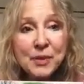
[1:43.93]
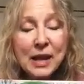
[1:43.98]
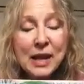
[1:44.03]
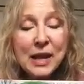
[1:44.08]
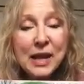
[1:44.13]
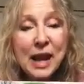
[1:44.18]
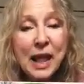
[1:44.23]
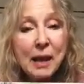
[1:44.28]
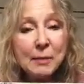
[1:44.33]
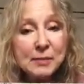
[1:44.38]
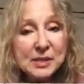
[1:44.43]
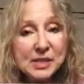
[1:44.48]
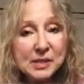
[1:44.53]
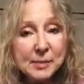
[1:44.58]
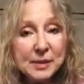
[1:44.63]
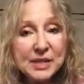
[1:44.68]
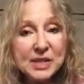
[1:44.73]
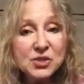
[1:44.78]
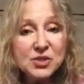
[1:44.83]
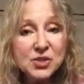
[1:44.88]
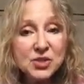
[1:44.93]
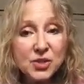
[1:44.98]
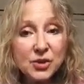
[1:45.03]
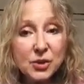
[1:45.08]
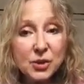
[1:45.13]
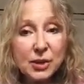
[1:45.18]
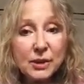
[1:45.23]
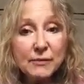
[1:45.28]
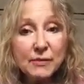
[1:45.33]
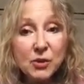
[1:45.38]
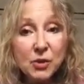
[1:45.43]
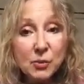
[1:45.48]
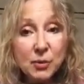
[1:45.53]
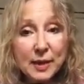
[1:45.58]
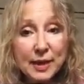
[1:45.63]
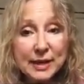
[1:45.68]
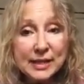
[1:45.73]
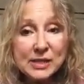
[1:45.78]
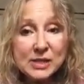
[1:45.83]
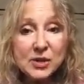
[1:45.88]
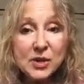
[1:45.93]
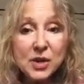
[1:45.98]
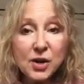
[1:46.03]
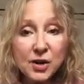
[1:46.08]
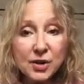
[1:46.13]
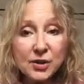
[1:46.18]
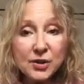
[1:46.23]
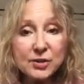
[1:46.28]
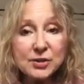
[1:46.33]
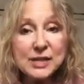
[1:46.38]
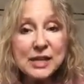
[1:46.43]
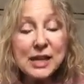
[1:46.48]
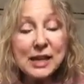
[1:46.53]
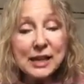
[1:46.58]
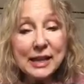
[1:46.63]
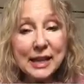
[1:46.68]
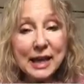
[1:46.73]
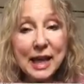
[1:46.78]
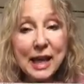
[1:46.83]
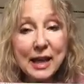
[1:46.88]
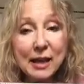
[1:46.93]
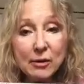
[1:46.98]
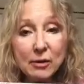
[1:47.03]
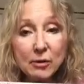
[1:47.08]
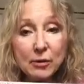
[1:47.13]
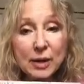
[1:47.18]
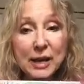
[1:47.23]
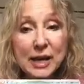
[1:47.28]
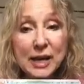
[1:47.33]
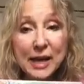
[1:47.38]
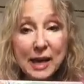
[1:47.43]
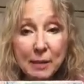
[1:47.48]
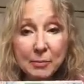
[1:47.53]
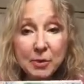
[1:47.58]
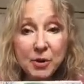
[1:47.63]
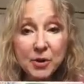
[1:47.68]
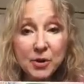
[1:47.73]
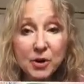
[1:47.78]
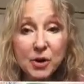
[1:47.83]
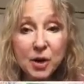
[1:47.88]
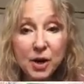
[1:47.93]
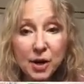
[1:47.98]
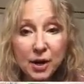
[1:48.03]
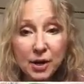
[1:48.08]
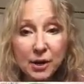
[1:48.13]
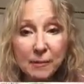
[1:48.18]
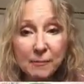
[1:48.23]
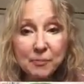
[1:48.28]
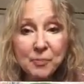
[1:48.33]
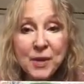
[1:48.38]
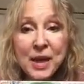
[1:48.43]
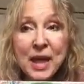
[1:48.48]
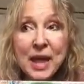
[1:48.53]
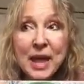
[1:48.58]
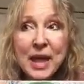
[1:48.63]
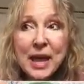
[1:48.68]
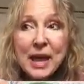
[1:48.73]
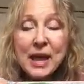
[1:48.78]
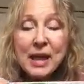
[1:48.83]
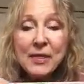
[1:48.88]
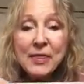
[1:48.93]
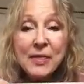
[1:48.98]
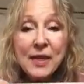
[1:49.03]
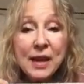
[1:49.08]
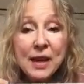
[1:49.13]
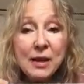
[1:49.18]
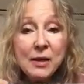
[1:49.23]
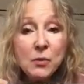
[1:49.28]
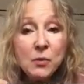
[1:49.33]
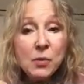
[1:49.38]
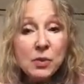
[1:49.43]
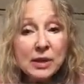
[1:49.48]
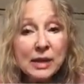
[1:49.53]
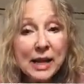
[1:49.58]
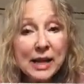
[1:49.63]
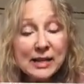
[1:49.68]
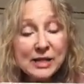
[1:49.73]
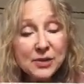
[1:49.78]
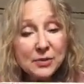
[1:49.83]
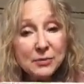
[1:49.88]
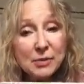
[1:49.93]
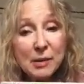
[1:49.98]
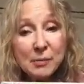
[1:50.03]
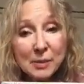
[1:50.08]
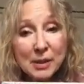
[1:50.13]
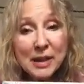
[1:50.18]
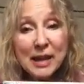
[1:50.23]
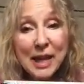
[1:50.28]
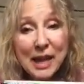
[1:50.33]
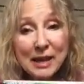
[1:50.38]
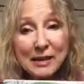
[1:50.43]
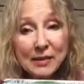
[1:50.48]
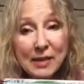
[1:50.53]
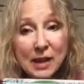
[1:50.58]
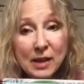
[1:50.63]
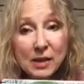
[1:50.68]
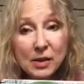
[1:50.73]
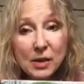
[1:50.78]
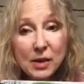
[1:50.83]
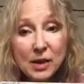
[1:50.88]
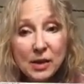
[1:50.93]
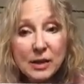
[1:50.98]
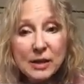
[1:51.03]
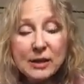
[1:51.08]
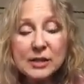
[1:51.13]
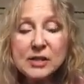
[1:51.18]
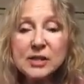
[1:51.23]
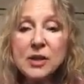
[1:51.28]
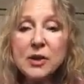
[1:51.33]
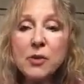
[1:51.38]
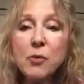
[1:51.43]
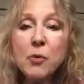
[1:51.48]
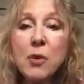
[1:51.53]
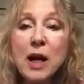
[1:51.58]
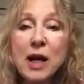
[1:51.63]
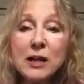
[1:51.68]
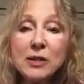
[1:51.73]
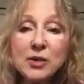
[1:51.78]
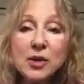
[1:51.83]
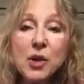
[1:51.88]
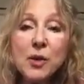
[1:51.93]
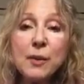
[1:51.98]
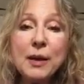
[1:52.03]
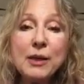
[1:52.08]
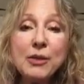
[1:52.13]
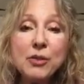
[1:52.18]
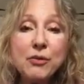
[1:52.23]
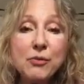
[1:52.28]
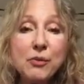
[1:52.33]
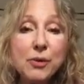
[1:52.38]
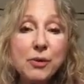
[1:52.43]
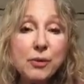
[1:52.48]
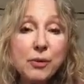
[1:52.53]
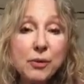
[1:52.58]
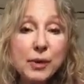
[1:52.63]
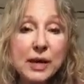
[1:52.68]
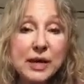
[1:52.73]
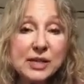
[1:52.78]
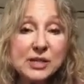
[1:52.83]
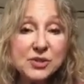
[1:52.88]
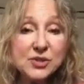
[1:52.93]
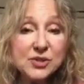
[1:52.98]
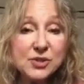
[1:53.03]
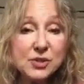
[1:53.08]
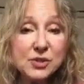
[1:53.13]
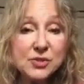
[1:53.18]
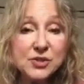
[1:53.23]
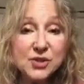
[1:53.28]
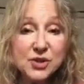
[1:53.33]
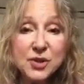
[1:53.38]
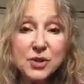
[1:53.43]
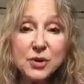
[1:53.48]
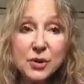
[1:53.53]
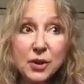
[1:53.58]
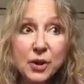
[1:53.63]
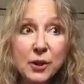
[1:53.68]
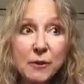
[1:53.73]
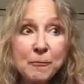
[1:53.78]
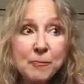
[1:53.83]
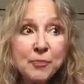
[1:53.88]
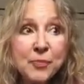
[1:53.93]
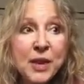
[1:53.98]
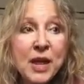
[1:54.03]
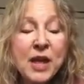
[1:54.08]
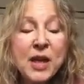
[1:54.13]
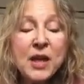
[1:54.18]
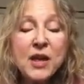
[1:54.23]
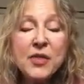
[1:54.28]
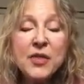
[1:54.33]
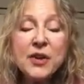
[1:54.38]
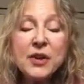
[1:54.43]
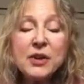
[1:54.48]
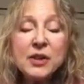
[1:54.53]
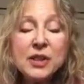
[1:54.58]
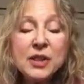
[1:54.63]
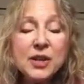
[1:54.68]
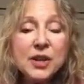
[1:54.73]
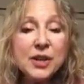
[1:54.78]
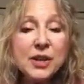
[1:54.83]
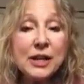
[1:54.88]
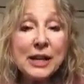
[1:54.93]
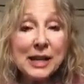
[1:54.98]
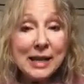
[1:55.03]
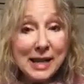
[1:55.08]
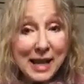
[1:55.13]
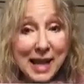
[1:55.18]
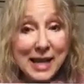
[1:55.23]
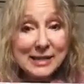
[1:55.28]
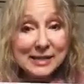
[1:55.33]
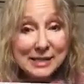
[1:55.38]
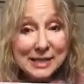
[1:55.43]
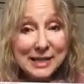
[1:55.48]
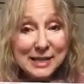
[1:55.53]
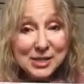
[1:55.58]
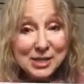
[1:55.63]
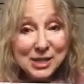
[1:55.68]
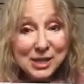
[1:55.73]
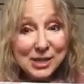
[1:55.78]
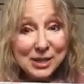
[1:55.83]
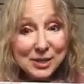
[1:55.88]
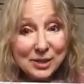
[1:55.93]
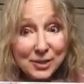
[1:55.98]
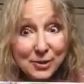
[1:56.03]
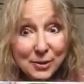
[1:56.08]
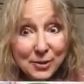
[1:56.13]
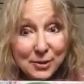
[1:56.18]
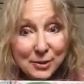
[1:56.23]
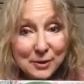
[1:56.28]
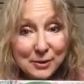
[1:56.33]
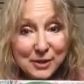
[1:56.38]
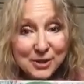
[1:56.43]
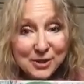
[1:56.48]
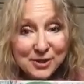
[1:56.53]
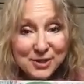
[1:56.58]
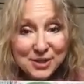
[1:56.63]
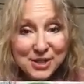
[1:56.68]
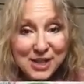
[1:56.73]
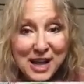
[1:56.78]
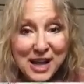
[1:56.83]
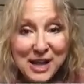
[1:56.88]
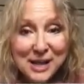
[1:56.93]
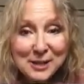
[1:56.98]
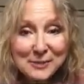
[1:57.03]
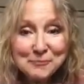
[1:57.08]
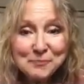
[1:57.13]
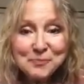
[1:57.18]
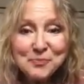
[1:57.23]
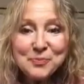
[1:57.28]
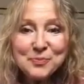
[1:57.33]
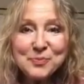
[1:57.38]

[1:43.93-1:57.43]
and it happens to be the journal of the Queen's gardener telling how he kept her garden. And they would like to replicate that garden. And so while going through his journal, they're learning and teaching you and your child